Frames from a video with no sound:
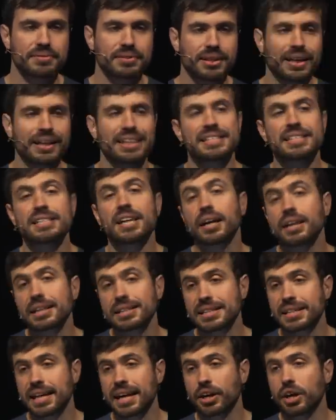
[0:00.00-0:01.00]
And Asana
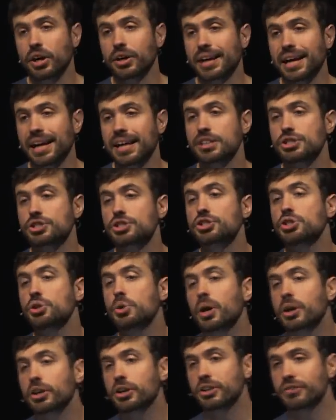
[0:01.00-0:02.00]
today already has
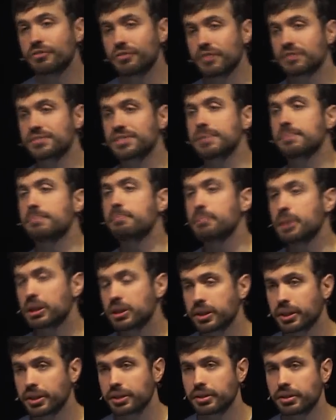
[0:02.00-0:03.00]
250
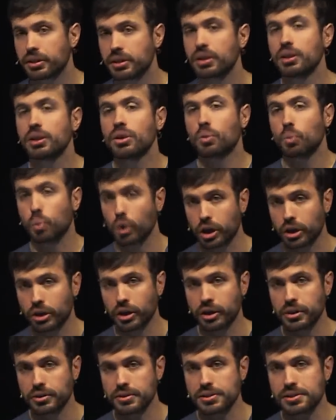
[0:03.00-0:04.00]
million work
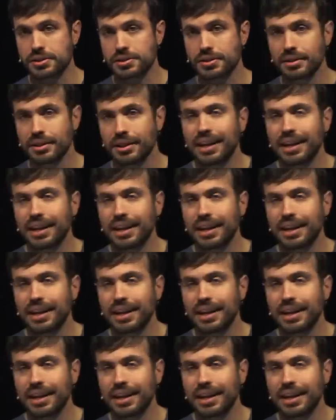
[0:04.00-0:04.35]
nodes.